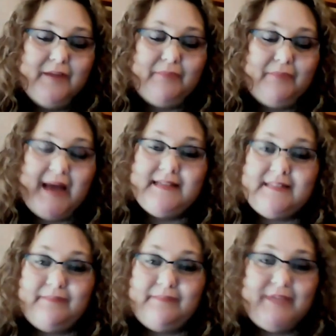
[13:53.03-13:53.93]

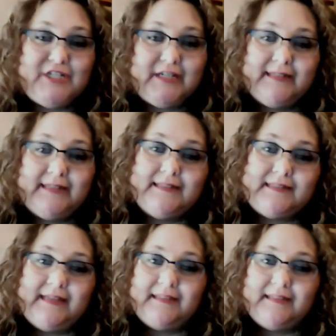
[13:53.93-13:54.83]
Biden's dementia
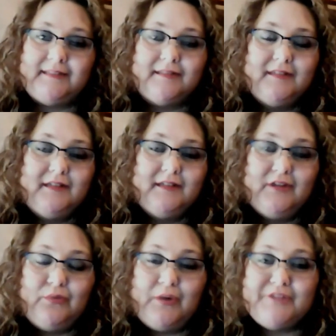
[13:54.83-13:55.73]
is getting
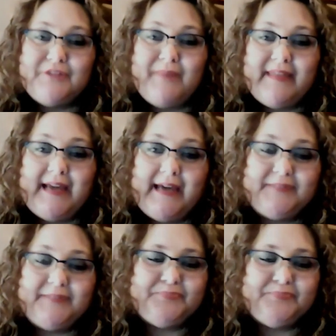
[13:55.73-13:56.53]
worse by the day.